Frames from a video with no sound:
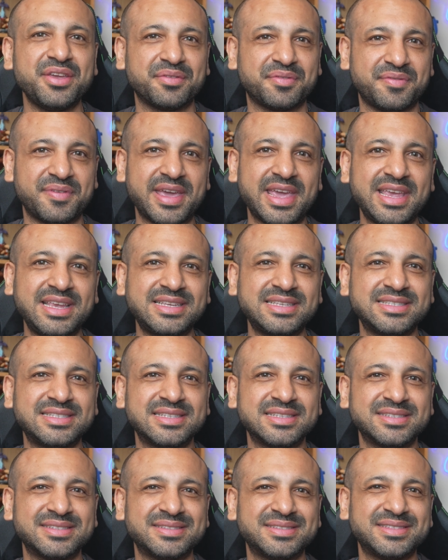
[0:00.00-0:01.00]
your
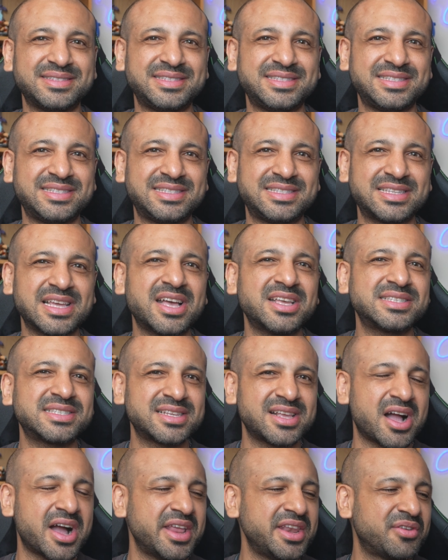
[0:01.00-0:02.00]
face does
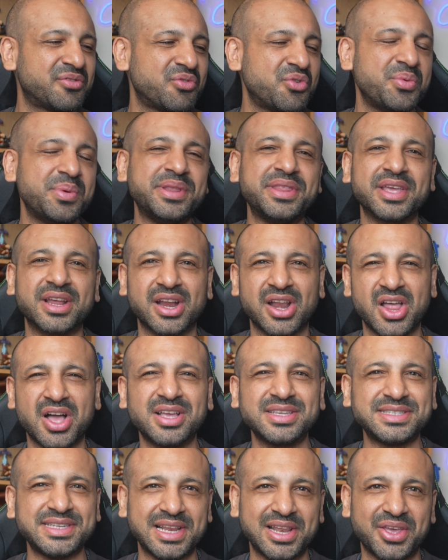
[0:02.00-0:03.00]
kind of ruin the
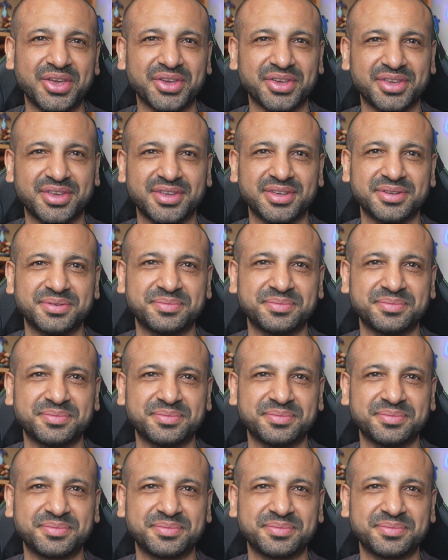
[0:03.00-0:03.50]
classy look.